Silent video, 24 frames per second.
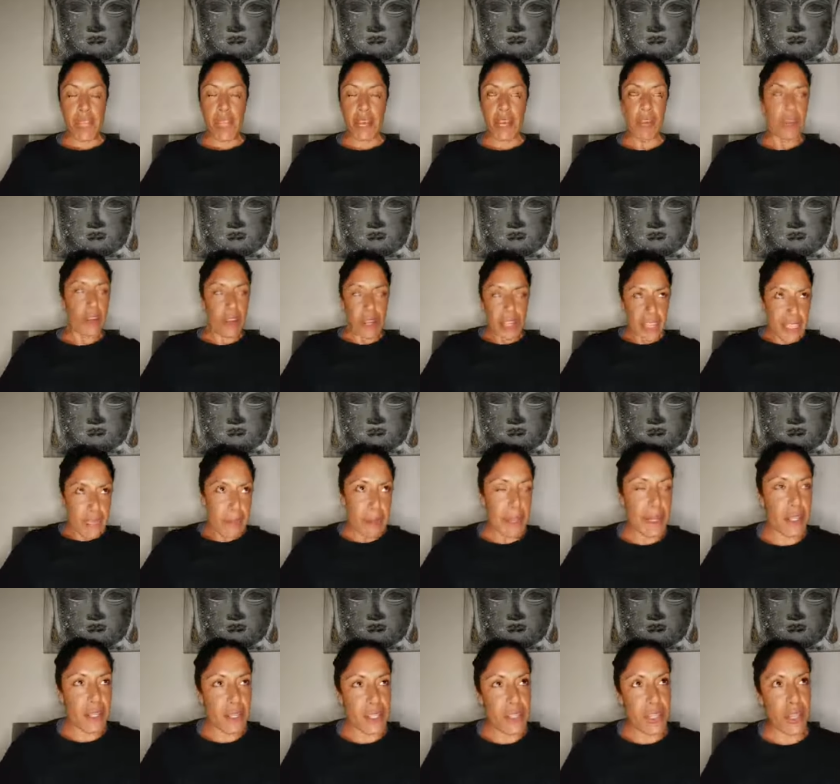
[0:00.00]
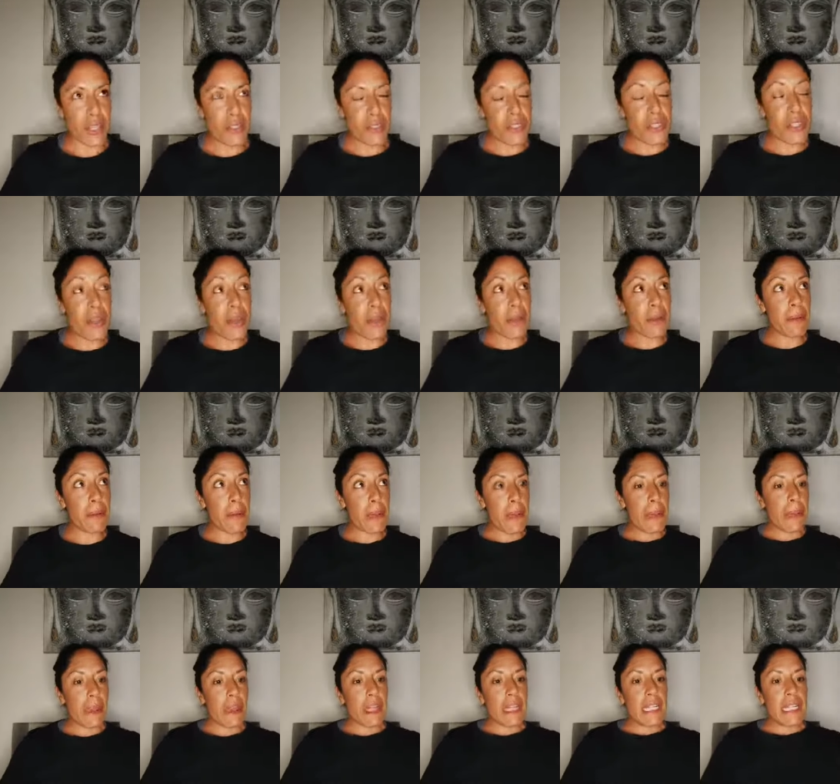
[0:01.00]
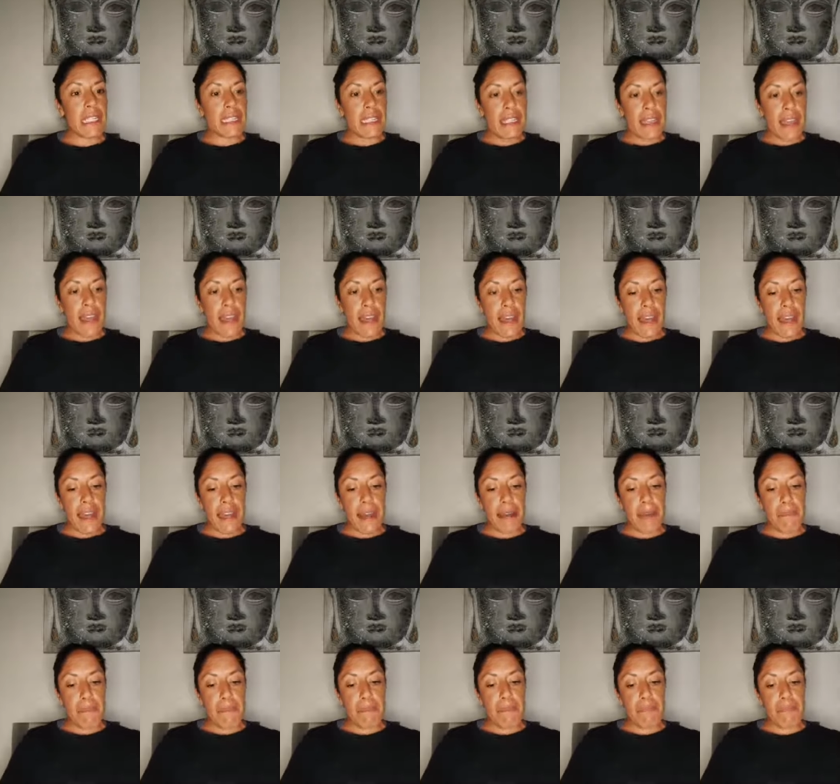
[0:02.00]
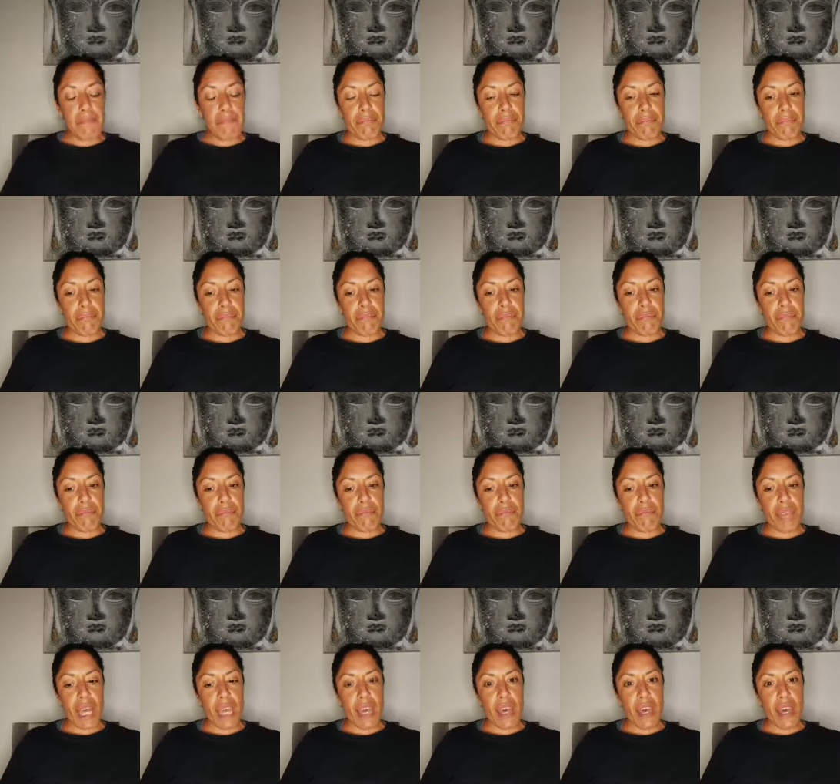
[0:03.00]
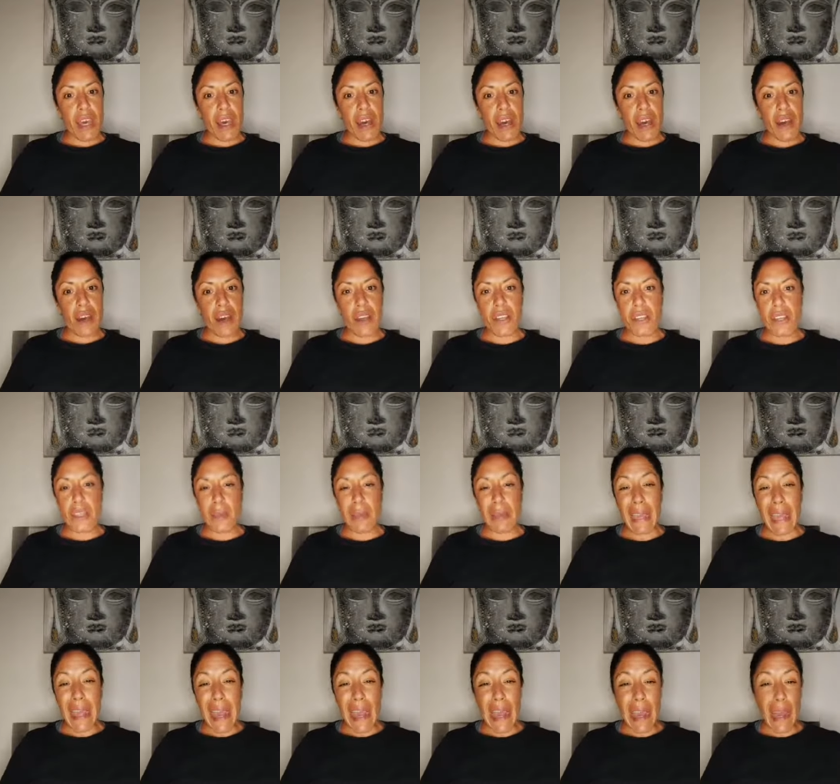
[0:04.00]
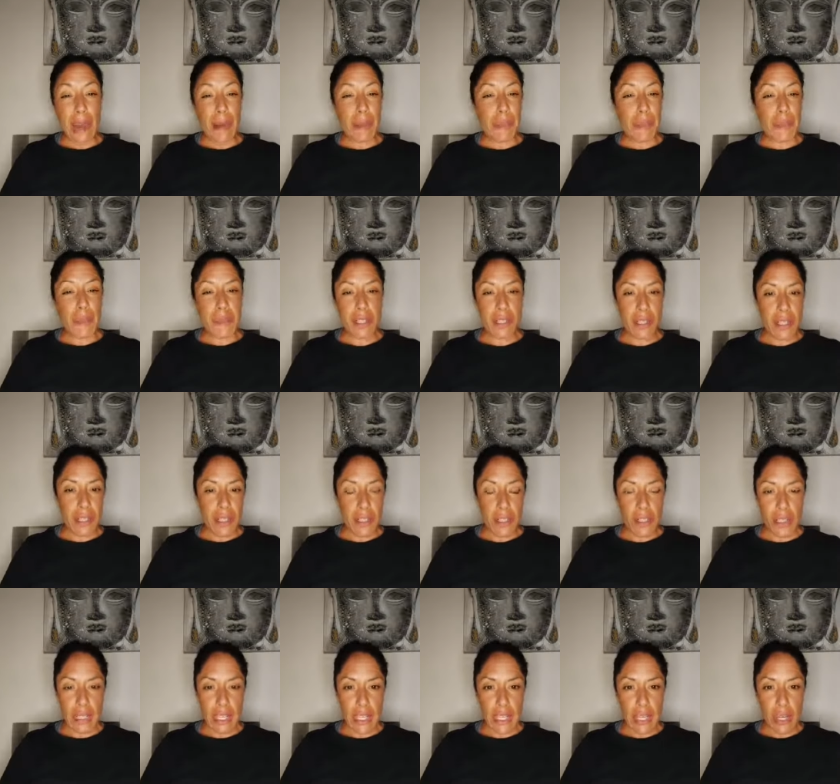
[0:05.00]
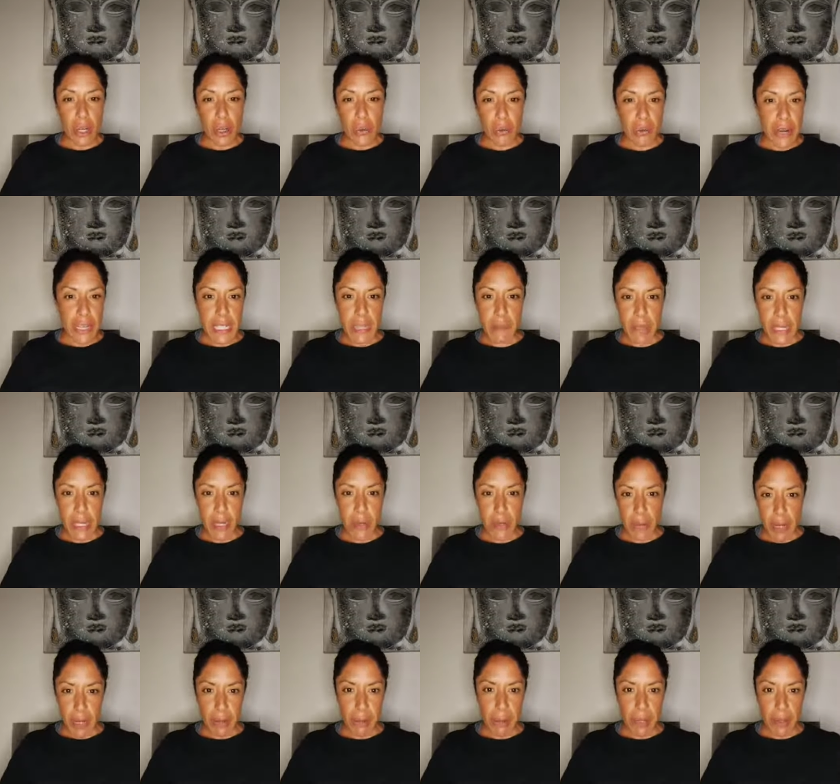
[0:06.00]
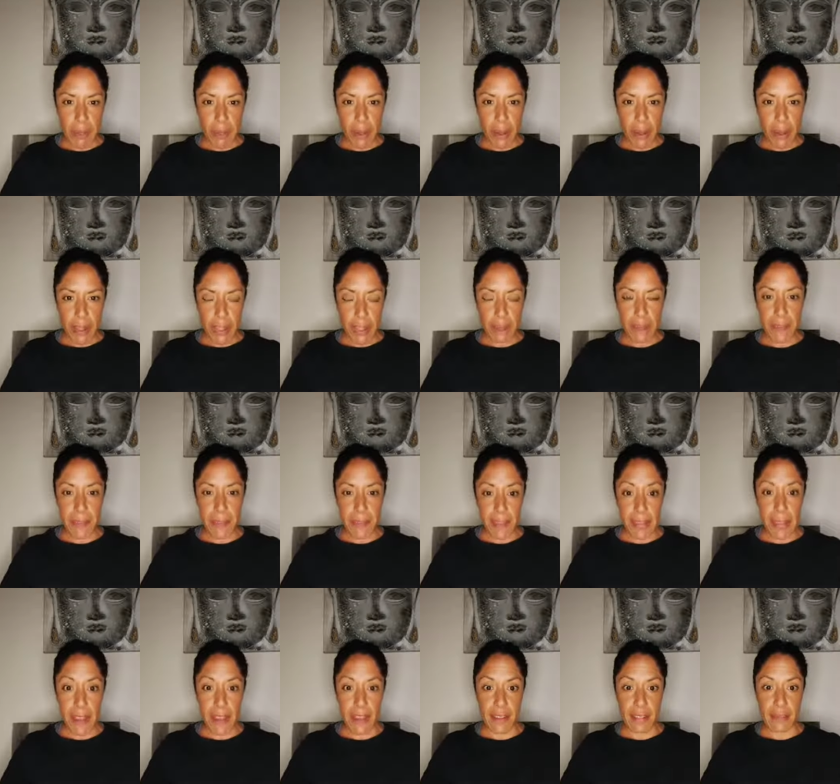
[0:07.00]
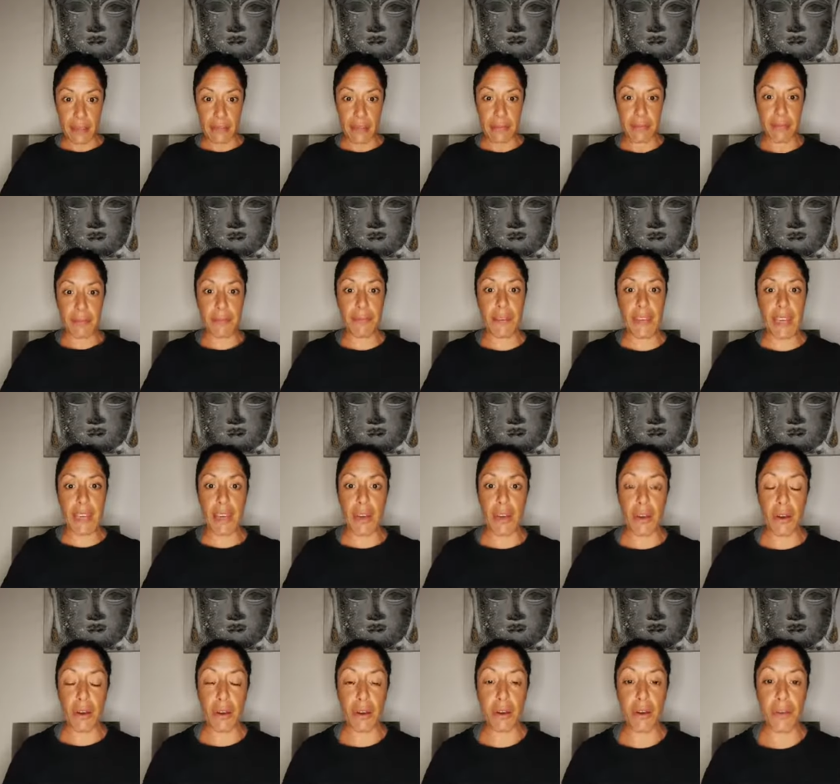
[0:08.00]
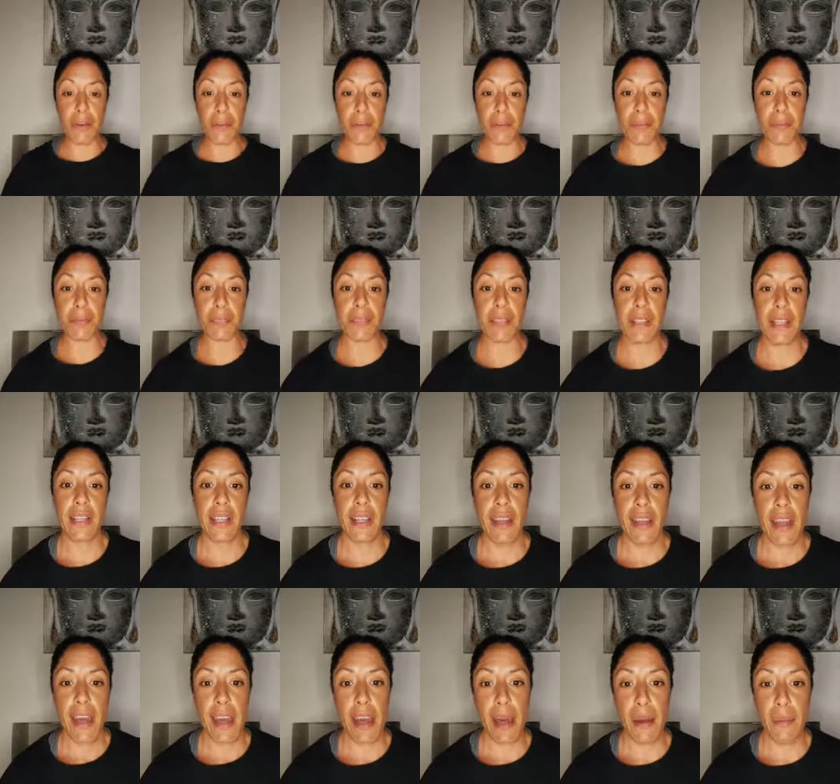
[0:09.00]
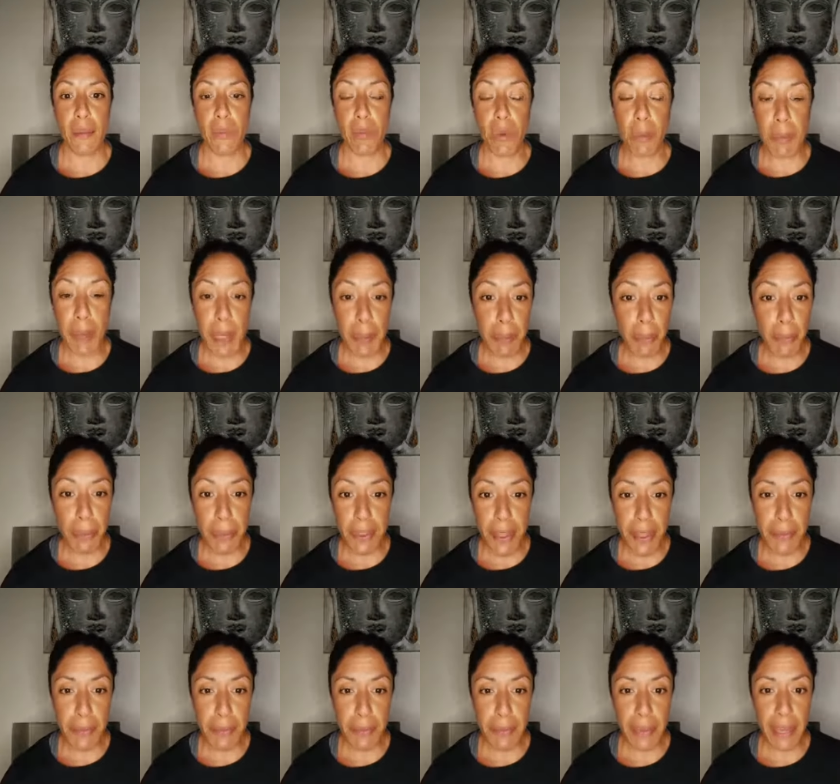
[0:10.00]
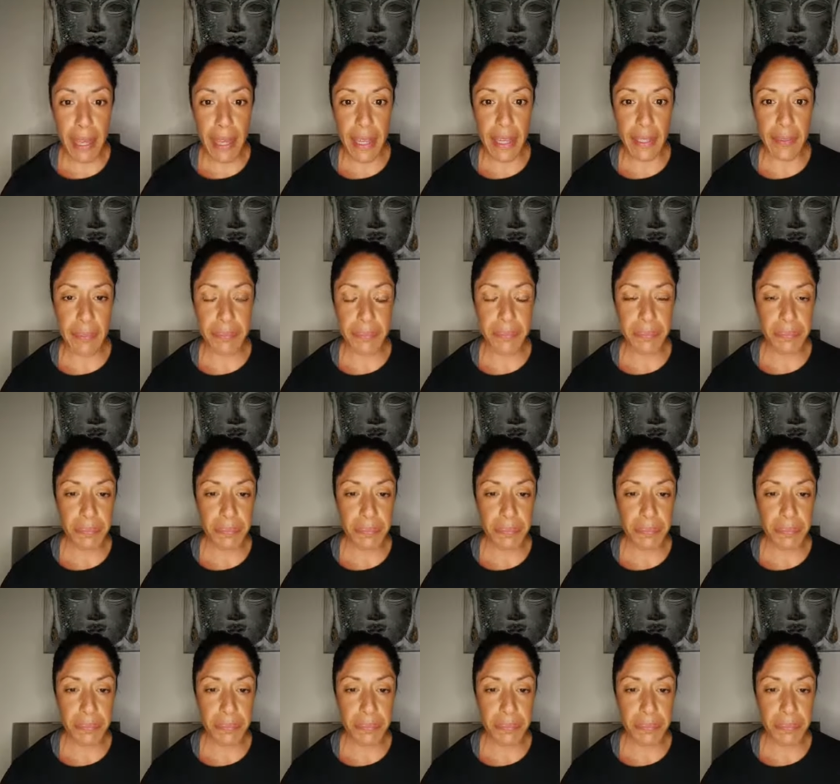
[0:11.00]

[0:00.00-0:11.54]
and I'll explain it to you. So, um, I used to be absolutely incredibly gripped by fear fear of um, what people think of me